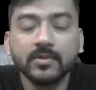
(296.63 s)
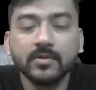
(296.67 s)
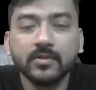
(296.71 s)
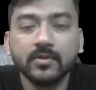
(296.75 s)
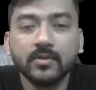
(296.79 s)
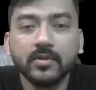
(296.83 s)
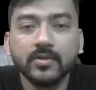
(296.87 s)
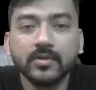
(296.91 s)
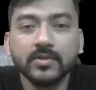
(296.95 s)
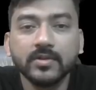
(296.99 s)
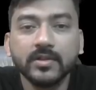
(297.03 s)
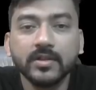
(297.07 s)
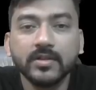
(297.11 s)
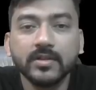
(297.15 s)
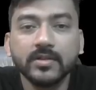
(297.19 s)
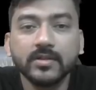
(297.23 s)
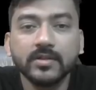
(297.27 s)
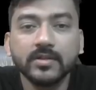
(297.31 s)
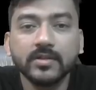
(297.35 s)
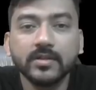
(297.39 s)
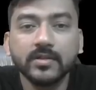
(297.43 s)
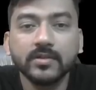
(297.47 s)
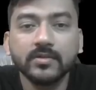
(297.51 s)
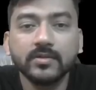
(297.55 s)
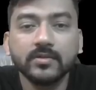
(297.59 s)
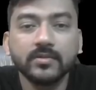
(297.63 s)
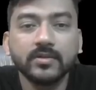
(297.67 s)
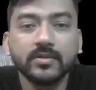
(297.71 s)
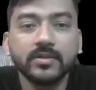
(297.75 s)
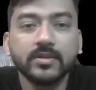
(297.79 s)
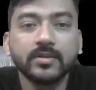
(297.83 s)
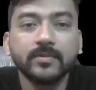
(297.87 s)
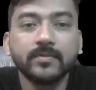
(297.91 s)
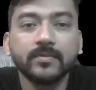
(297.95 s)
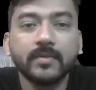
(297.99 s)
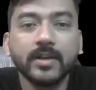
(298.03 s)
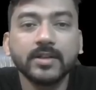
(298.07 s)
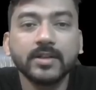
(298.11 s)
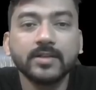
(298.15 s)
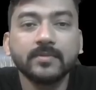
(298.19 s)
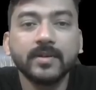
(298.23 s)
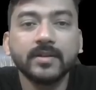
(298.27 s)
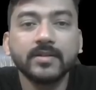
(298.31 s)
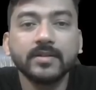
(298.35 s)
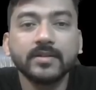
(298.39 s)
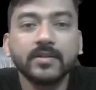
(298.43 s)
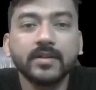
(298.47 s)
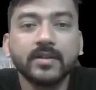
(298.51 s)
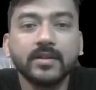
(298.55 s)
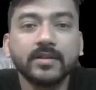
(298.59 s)
So this is the first
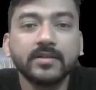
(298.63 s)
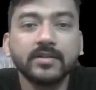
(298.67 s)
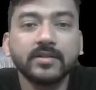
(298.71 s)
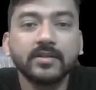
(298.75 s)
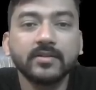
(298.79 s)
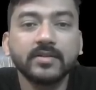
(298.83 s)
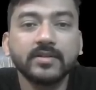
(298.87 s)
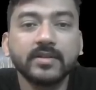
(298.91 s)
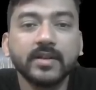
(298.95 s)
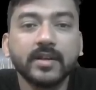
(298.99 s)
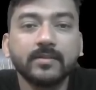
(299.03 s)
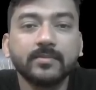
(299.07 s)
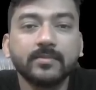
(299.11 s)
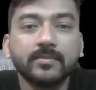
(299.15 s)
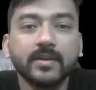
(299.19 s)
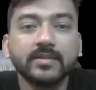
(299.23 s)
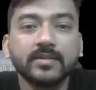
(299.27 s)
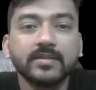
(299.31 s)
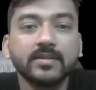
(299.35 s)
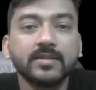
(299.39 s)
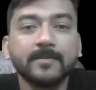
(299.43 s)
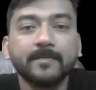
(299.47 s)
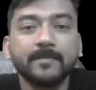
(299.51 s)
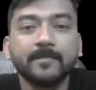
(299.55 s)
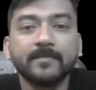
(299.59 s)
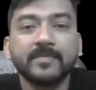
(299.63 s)
function and this is the second function.